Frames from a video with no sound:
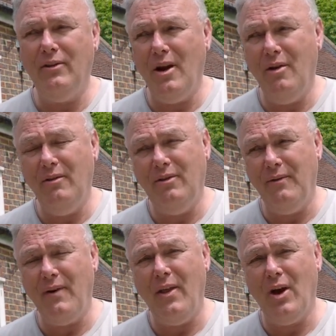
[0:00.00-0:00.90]
So
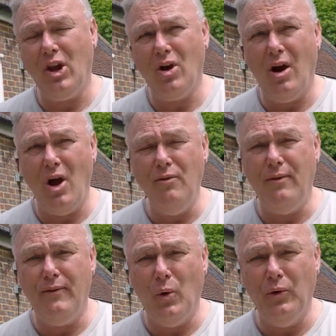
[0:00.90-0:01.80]
the fact that I got
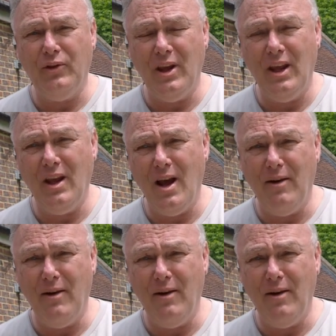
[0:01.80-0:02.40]
over 40,